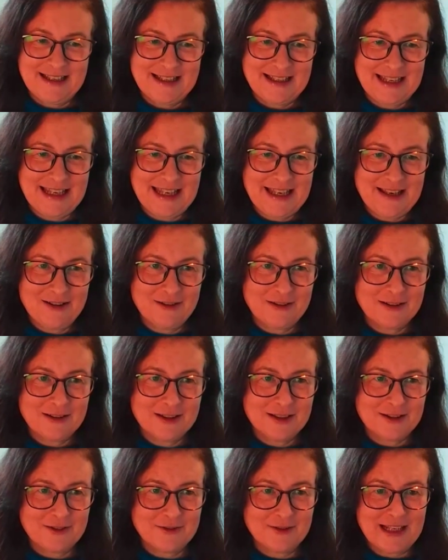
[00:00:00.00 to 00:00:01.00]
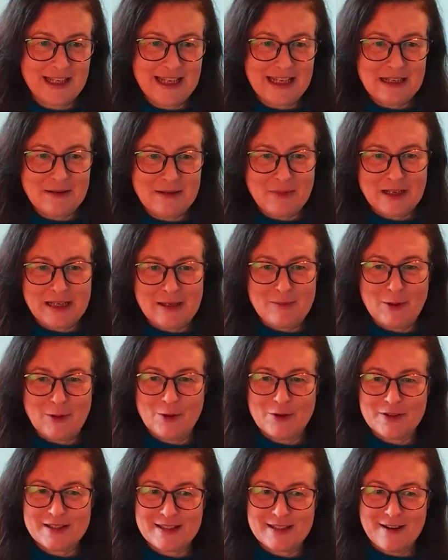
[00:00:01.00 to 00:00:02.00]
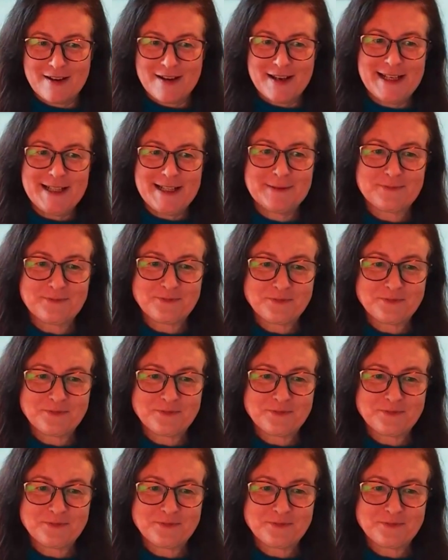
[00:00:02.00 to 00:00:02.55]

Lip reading: Heal Your Hidden Money Blocks Guide.